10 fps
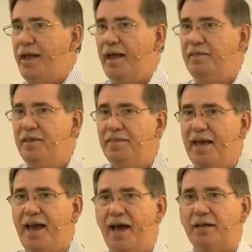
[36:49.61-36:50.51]
And then they
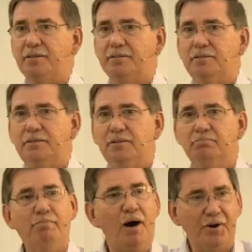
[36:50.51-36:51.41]
got
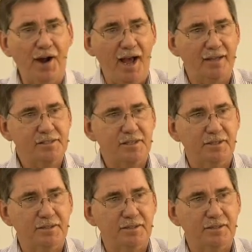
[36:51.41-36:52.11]
modernized.